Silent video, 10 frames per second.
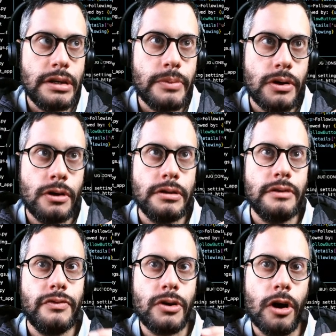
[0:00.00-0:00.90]
but only if
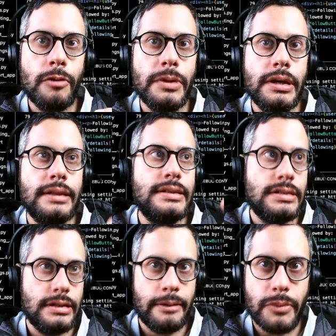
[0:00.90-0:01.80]
you call me at this
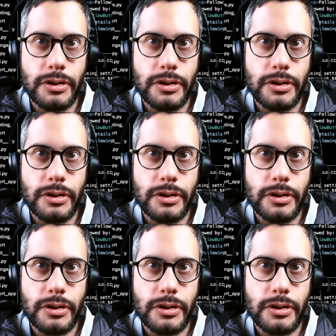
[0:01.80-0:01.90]
number.